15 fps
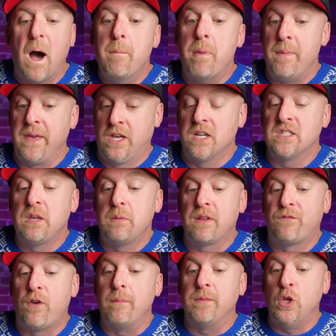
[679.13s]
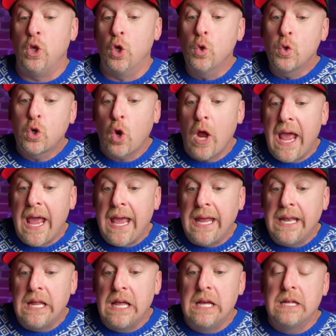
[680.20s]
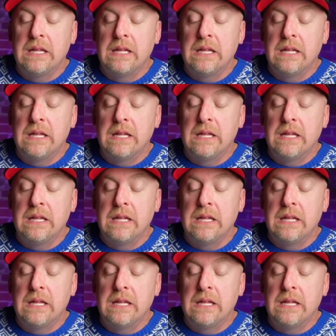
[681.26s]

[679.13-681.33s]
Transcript: But because it was from Ukraine,